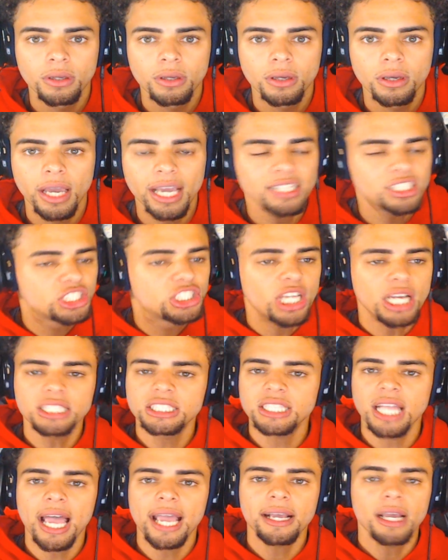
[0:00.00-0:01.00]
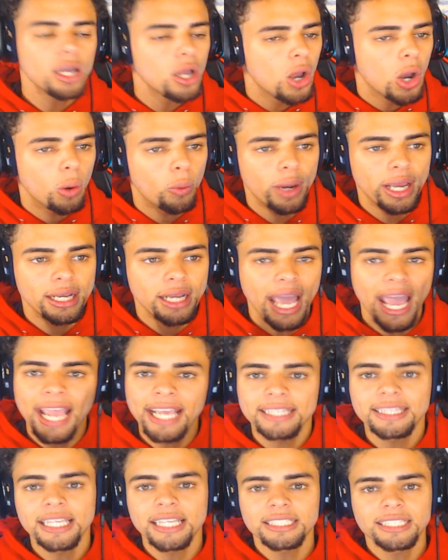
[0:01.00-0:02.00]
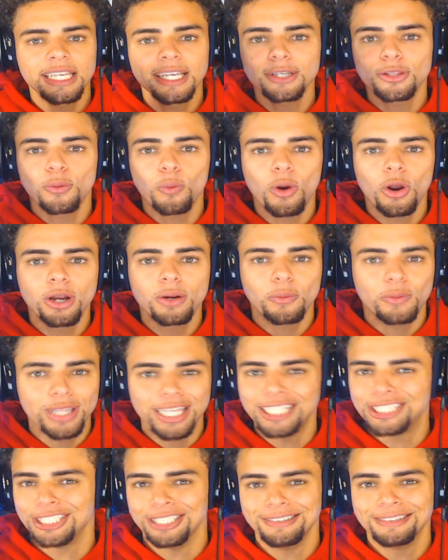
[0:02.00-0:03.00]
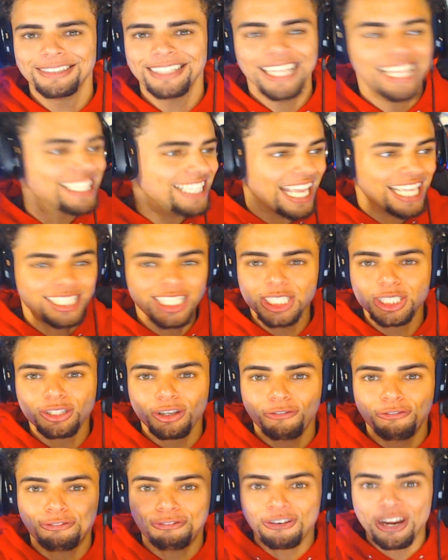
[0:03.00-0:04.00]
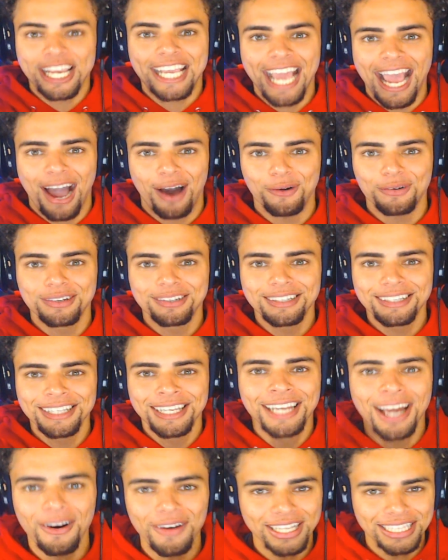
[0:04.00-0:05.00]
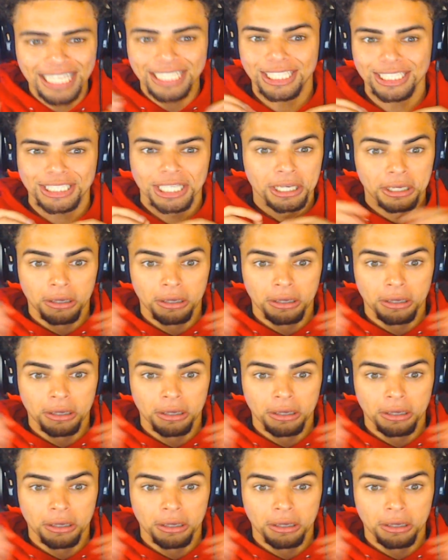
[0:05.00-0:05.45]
It's just like when atheists hear the word religion. They just freak out, you know, and they just,